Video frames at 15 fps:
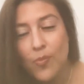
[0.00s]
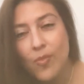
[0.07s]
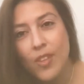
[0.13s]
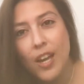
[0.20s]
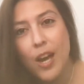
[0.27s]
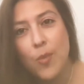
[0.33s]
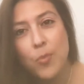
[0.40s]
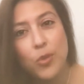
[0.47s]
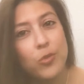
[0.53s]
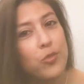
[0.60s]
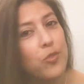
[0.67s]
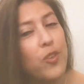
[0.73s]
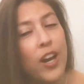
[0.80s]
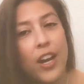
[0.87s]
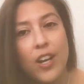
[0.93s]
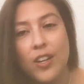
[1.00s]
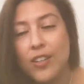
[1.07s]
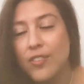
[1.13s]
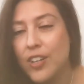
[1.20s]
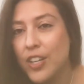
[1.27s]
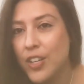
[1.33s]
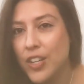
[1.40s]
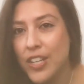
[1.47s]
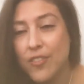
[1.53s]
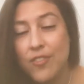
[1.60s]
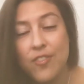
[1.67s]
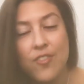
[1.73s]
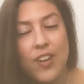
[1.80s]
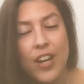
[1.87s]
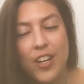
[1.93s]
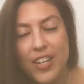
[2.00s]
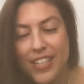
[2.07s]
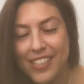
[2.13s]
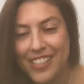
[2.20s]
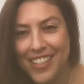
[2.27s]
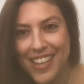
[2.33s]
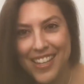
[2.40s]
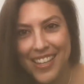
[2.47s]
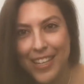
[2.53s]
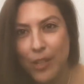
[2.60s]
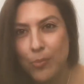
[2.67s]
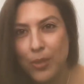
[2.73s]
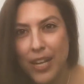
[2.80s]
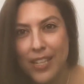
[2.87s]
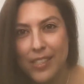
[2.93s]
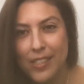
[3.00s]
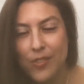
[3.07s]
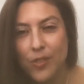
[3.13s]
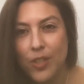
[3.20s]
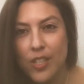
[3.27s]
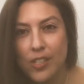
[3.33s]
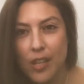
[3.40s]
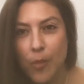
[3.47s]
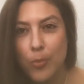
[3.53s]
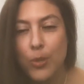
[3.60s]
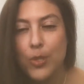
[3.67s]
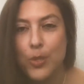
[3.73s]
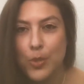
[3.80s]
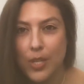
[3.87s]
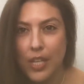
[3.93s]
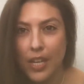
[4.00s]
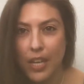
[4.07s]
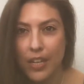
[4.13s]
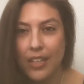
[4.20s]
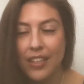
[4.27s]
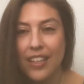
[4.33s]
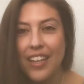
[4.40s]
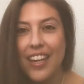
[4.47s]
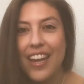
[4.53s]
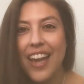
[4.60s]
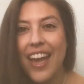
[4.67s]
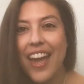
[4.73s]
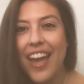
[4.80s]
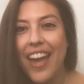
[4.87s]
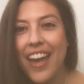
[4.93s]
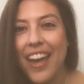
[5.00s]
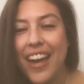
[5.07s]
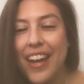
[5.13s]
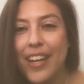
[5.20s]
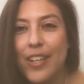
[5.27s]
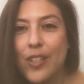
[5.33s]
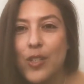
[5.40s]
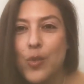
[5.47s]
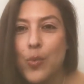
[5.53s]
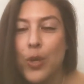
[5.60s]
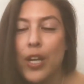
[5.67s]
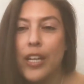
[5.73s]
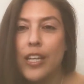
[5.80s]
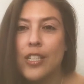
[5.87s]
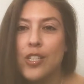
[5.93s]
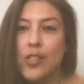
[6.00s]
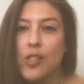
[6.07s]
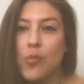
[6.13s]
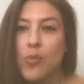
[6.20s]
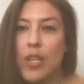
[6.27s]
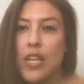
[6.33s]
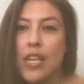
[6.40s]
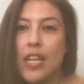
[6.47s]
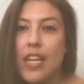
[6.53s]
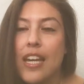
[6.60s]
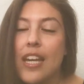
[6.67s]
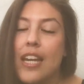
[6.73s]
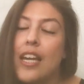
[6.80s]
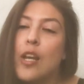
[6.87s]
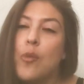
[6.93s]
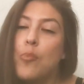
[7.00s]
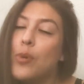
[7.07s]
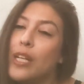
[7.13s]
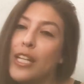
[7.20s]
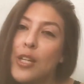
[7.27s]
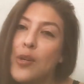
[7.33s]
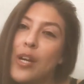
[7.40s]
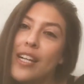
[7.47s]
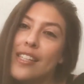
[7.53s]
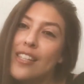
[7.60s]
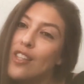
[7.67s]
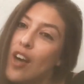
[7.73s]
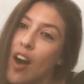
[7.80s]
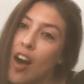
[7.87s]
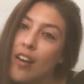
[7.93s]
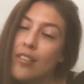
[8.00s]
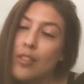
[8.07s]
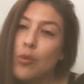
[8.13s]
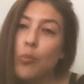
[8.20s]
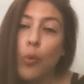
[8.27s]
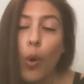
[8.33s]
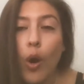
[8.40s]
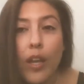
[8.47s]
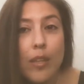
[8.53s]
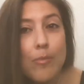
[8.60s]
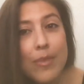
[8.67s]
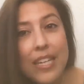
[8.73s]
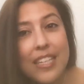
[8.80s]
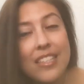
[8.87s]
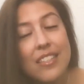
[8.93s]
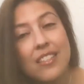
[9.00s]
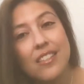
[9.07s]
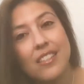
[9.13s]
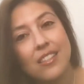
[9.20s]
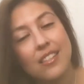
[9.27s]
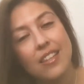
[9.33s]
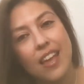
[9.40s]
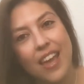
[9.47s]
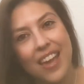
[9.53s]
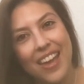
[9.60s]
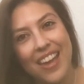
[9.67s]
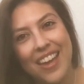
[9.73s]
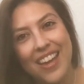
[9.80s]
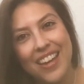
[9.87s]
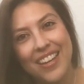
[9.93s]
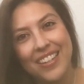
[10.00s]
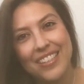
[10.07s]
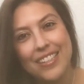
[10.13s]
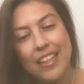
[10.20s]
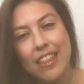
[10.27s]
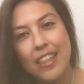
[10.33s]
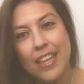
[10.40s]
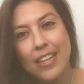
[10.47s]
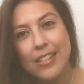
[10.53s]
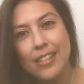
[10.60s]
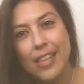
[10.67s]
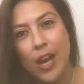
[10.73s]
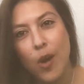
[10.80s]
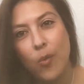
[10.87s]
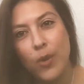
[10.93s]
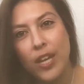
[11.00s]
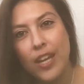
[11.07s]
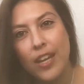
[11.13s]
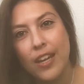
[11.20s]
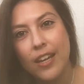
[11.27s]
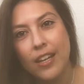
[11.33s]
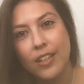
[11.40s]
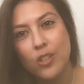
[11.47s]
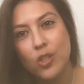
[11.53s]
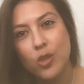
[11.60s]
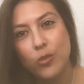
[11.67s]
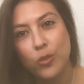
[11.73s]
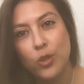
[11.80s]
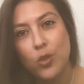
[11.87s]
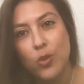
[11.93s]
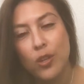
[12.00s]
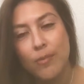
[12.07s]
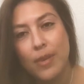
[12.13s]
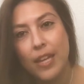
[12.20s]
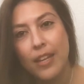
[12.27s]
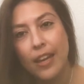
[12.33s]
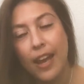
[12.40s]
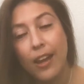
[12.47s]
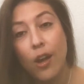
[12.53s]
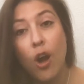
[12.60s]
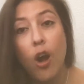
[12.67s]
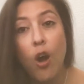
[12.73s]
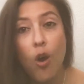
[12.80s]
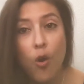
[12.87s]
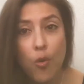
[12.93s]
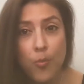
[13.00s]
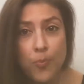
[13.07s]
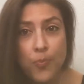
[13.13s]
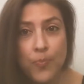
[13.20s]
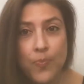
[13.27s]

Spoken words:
We're very, very, very excited and blessed for this opportunity. And we're gonna just be bringing you guys along to appointments and things that we do for treatment at home,